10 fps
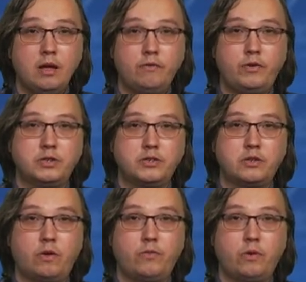First
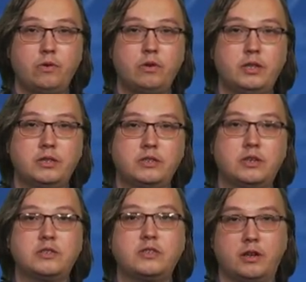of all, it is
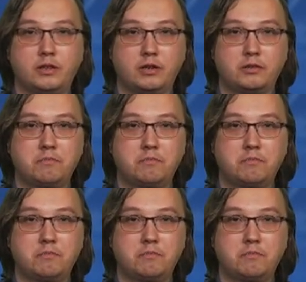a standard.